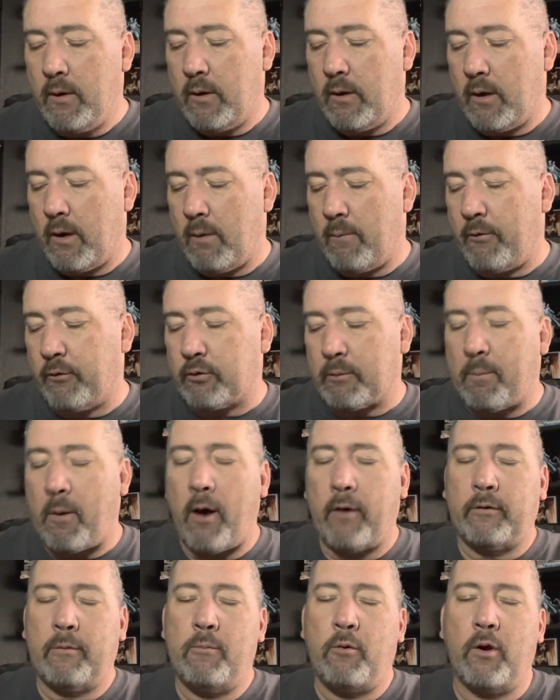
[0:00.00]
Uh, there's a
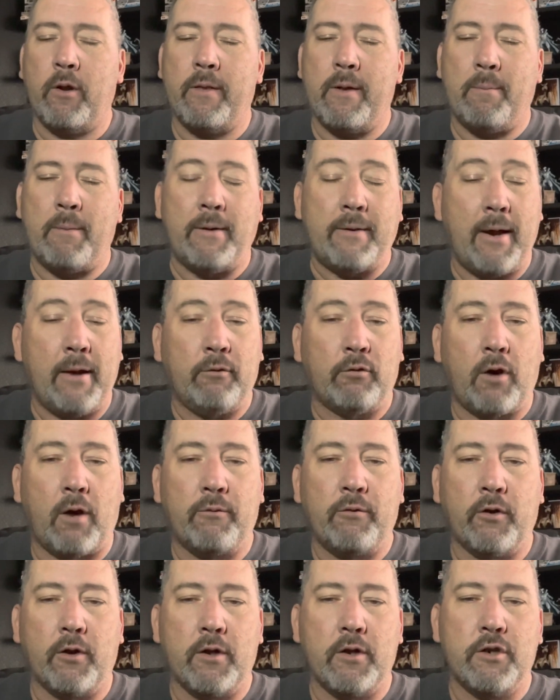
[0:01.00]
possibility that my days
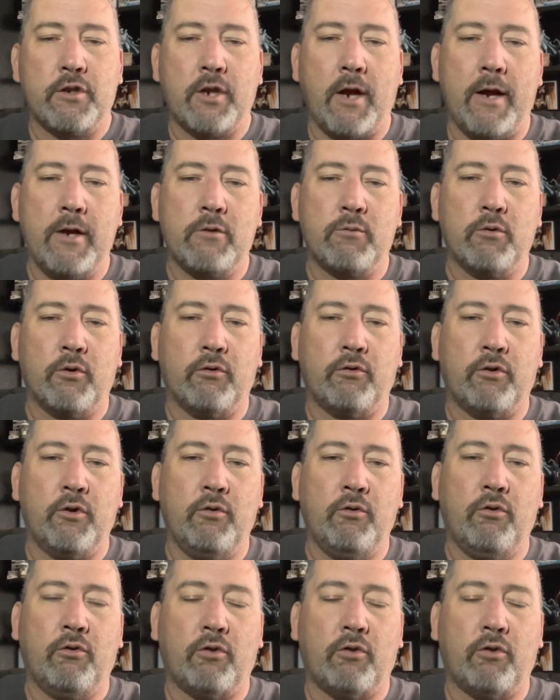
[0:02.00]
off are going to change real soon.